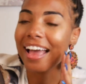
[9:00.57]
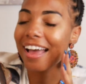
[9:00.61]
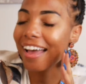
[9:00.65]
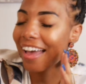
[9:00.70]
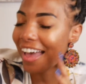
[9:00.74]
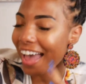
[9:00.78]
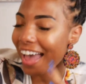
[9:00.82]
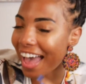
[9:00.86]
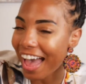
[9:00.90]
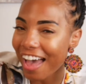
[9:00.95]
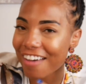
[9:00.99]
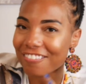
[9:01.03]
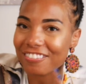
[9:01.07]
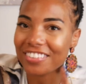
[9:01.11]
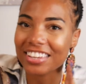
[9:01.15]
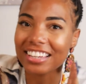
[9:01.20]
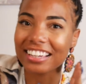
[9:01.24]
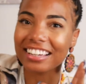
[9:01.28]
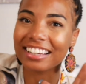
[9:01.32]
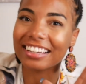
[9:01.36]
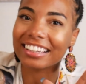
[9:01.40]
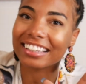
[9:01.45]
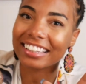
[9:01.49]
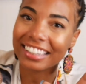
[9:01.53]
having
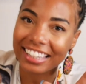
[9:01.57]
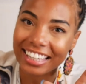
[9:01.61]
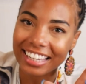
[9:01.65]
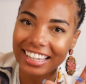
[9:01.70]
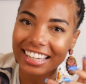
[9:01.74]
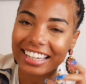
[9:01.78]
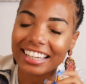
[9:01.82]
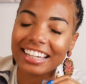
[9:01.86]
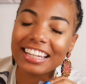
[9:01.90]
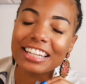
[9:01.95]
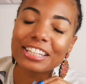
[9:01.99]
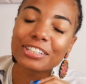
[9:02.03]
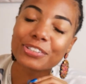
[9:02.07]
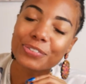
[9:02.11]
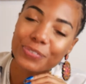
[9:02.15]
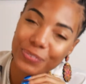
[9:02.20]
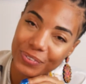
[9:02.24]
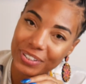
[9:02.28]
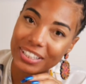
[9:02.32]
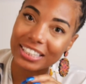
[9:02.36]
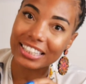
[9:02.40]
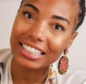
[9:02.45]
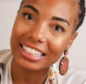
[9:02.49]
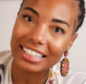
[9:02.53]
a kid is
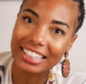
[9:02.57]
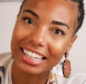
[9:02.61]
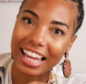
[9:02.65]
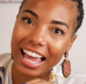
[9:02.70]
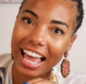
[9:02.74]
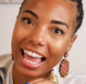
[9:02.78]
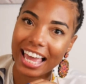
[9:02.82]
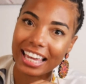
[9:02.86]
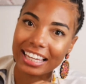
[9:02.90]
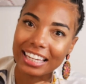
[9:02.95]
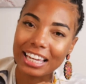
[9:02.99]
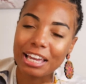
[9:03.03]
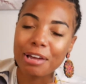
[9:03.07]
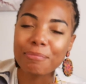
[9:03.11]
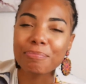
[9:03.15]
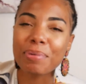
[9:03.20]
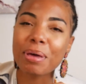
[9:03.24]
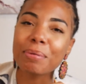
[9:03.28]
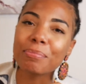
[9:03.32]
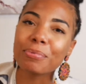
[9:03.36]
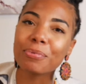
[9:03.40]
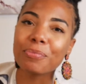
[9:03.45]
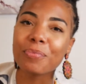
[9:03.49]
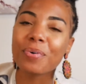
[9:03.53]
really like.
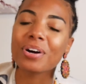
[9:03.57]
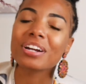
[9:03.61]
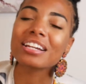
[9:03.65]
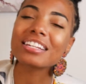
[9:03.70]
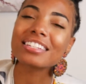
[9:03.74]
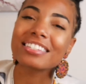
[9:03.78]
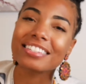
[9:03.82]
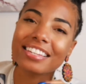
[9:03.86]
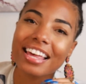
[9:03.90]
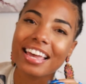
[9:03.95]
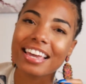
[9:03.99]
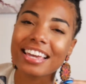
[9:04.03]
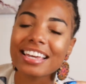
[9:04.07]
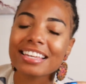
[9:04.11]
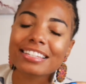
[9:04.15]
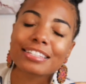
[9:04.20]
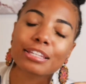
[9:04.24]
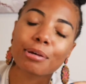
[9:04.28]
People want to say it's a